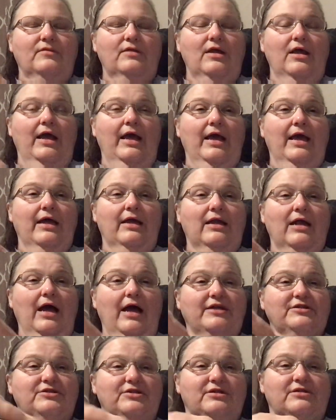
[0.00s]
and
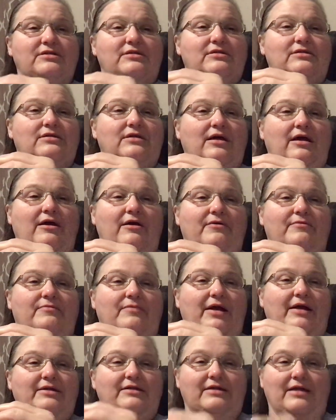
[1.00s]
I just
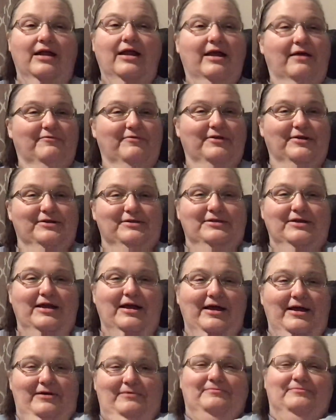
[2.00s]
I did not have a good
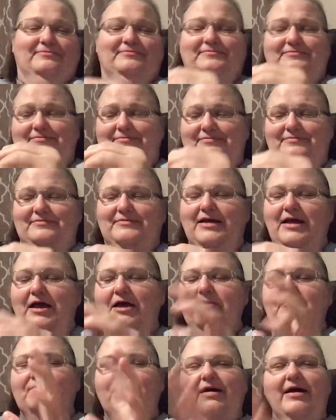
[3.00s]
time.
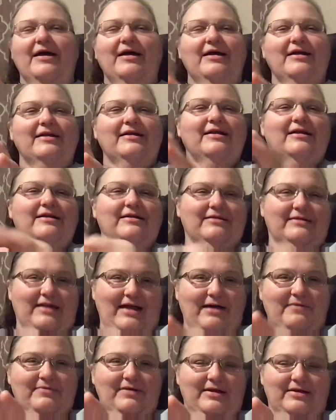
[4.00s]
But
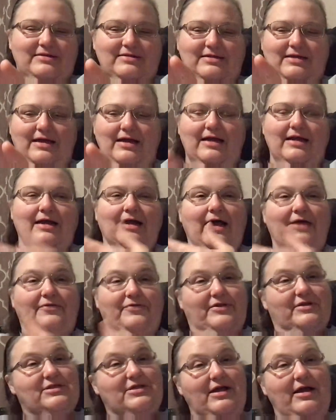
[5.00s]
that being said, I got
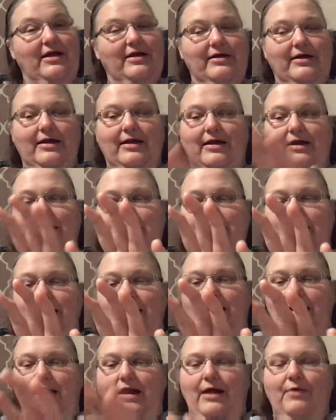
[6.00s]
the check, and
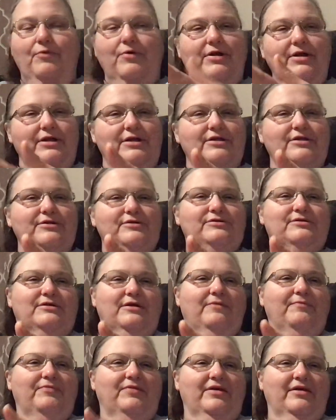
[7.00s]
I wanted to do
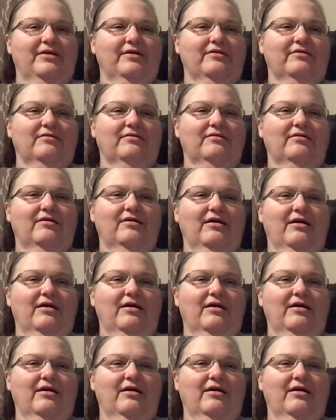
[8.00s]
something